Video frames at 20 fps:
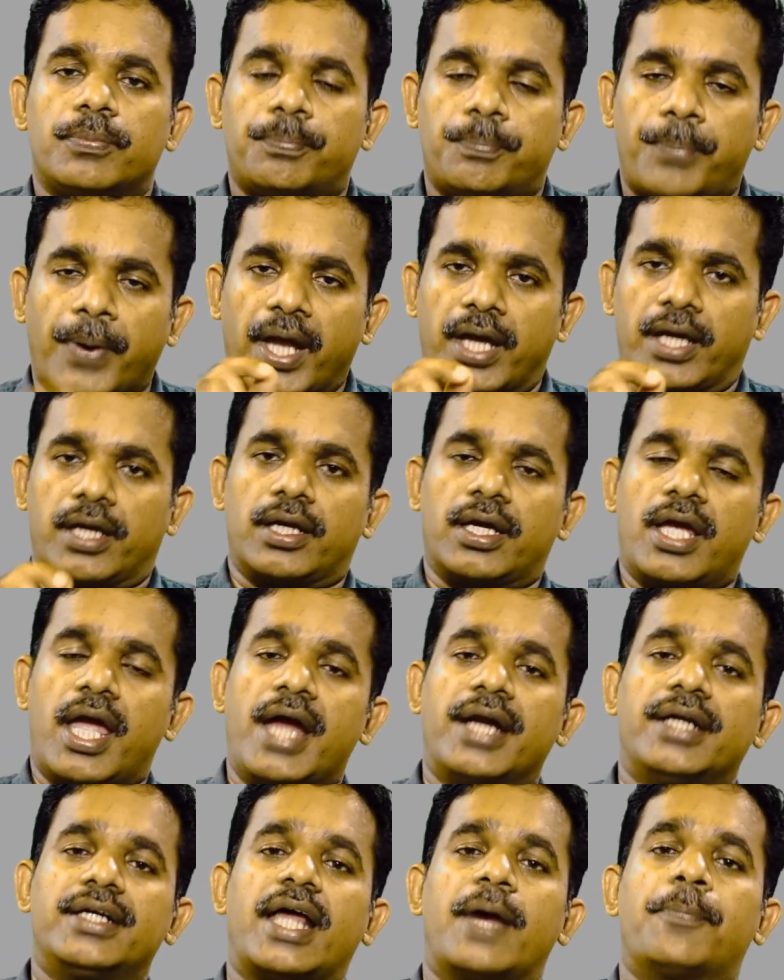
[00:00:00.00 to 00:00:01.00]
pay
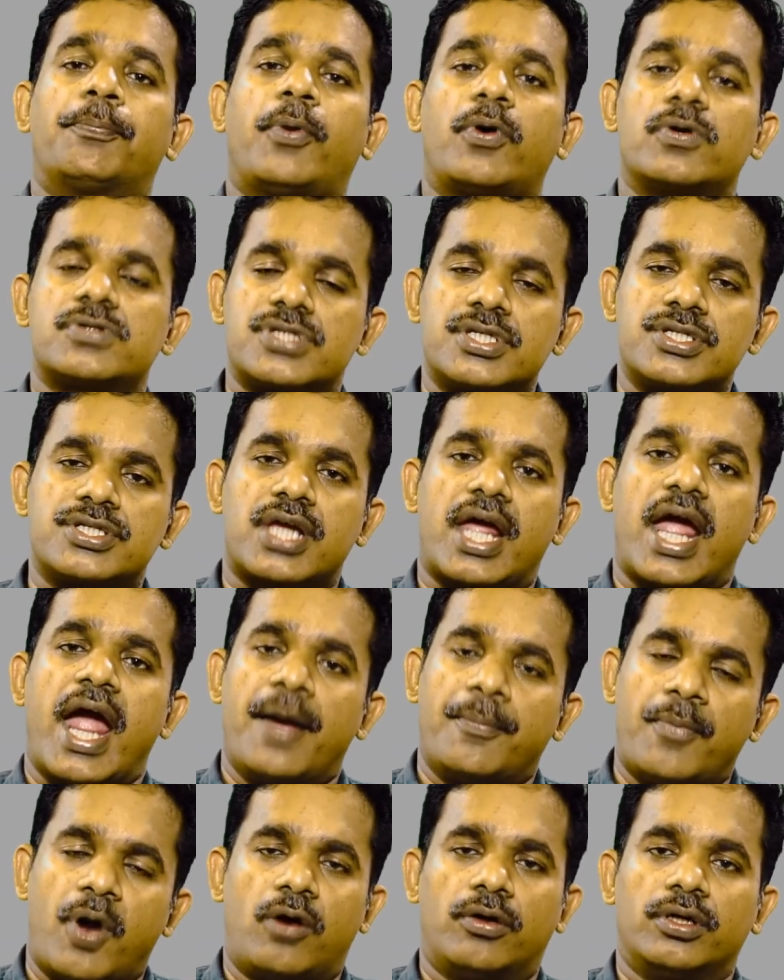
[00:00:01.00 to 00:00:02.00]
a deposit
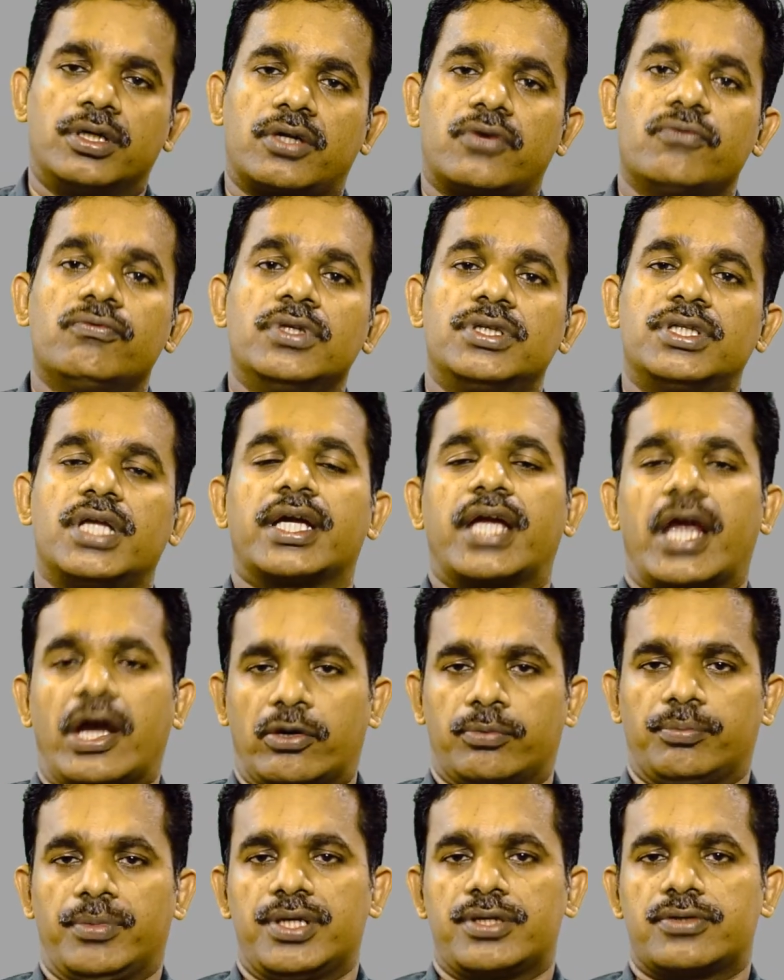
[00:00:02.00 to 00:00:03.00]
amount with the
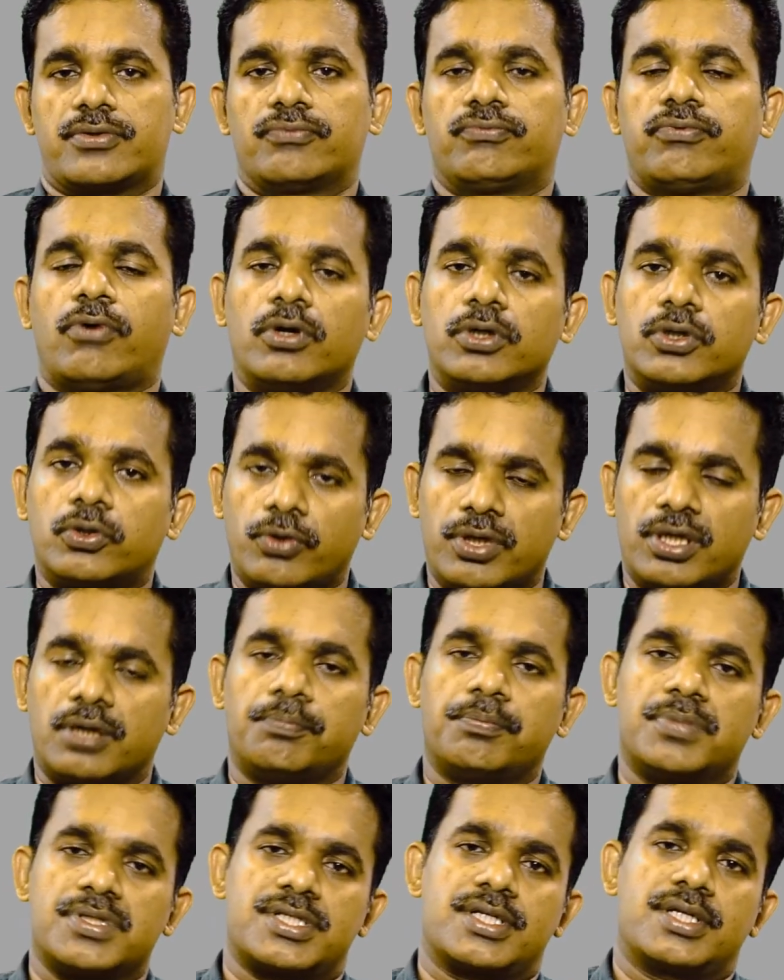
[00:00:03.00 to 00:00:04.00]
government for
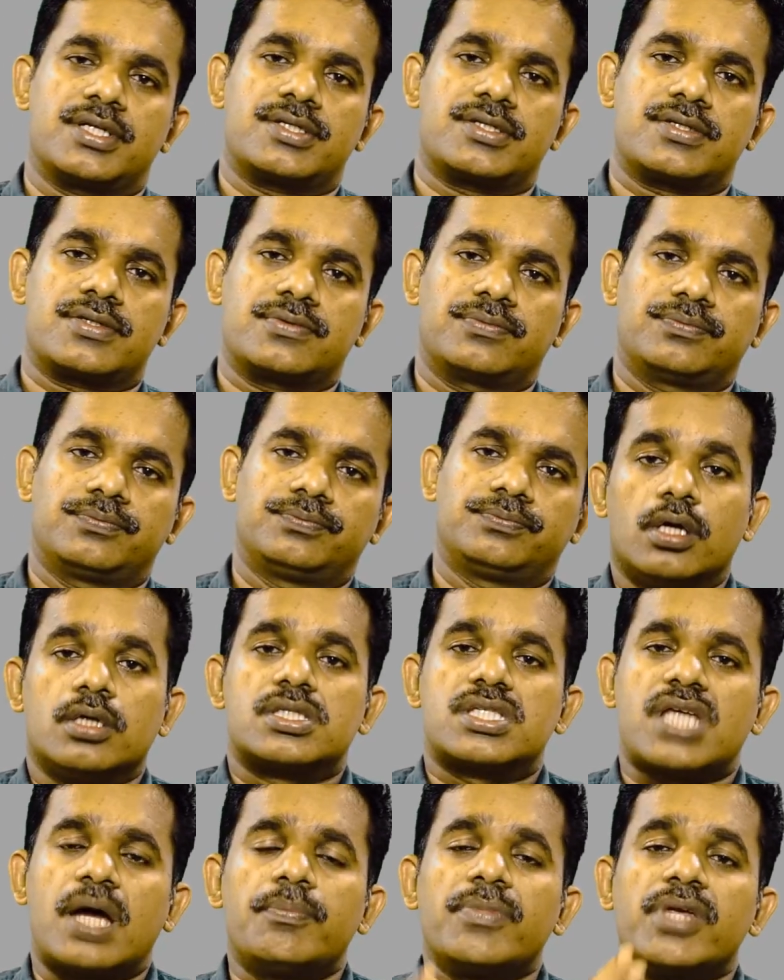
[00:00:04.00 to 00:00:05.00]
doing business.
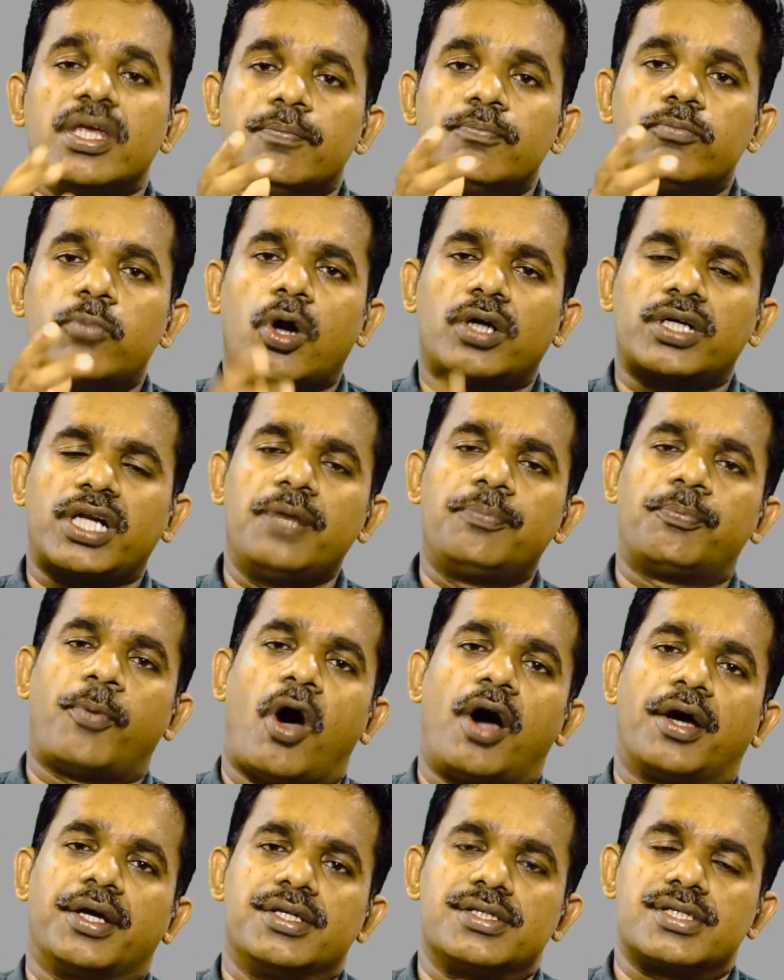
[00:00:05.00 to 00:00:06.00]
Some important
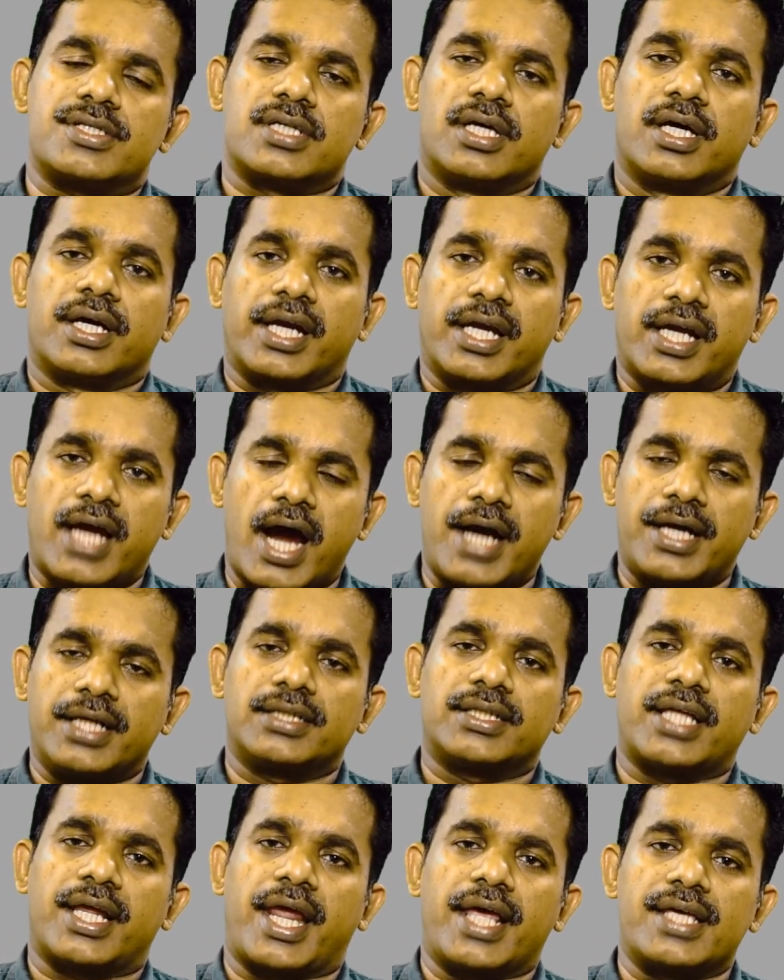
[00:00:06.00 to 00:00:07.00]
points
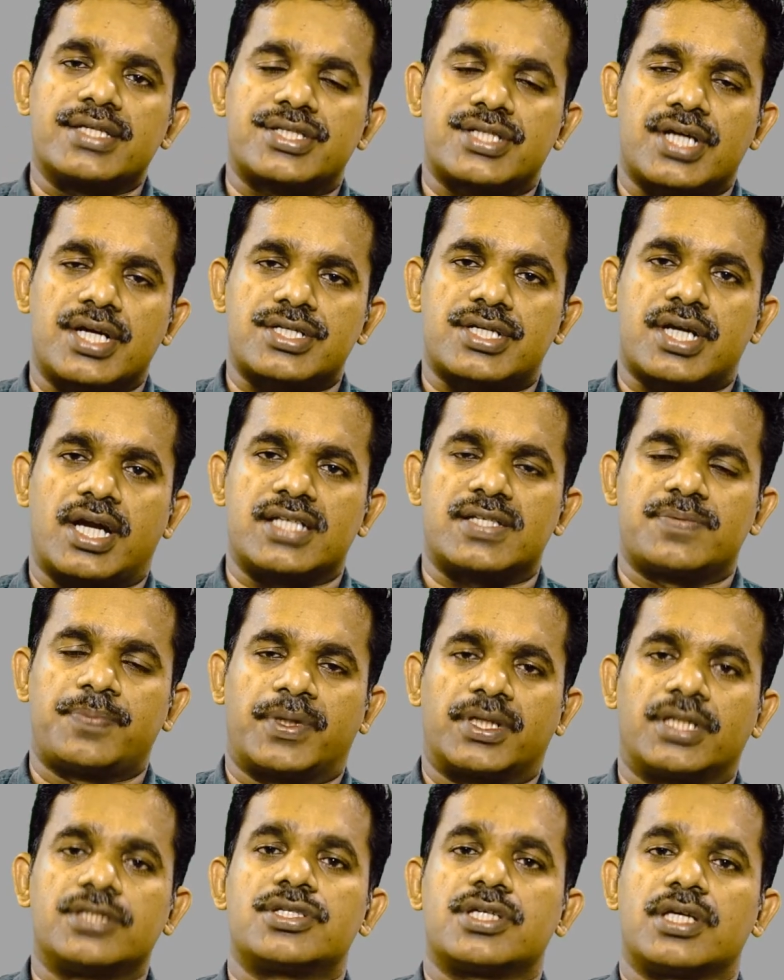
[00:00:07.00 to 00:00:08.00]
regarding the registration as per
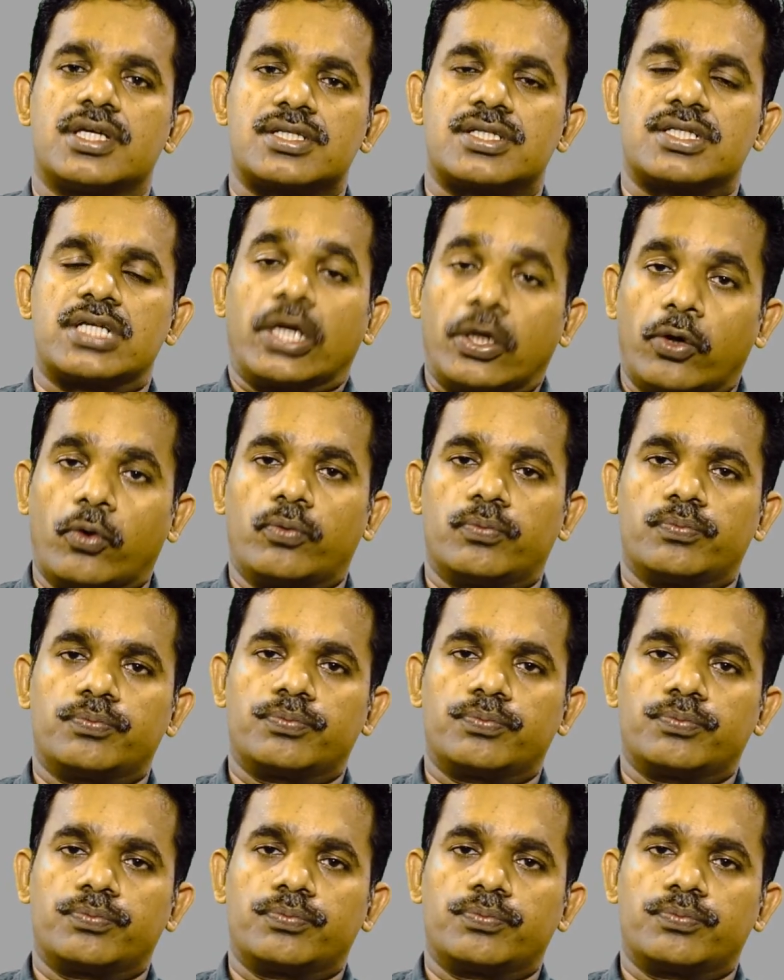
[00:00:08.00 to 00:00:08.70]
the GST law.